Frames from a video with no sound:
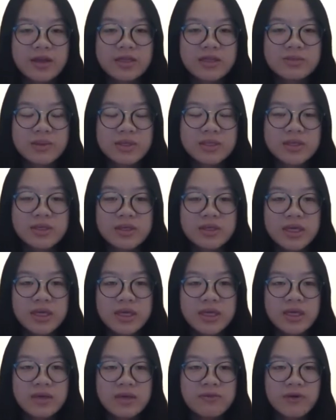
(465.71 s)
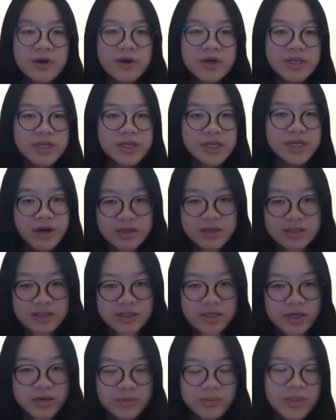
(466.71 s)
especially for the
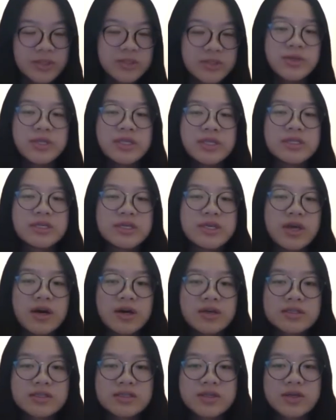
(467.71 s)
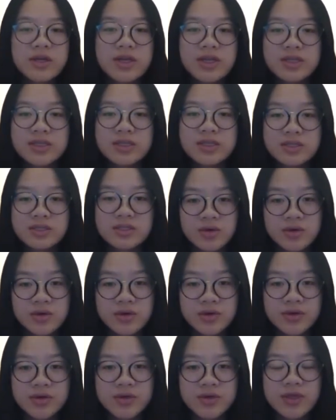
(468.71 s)
youngster between the youngster in the
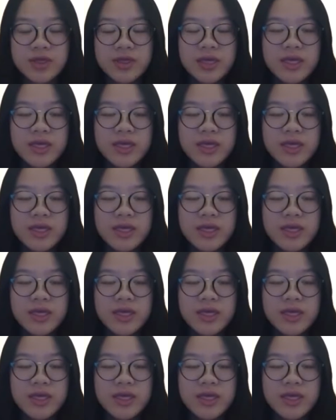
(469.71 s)
school.